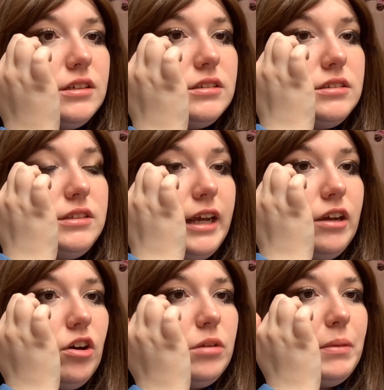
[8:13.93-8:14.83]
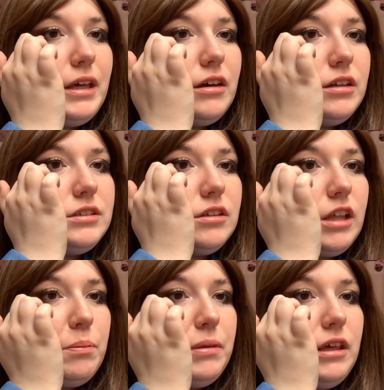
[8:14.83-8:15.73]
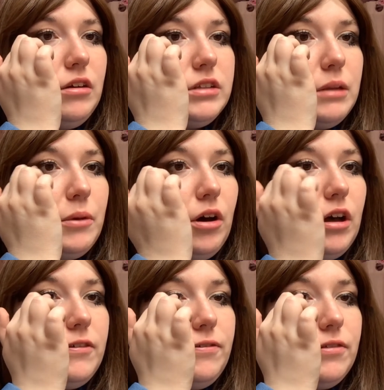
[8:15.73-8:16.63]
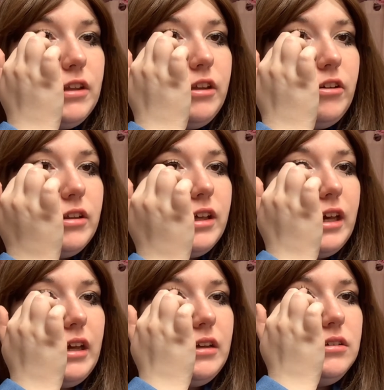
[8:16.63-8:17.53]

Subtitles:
stay on me until I peel them off, literally.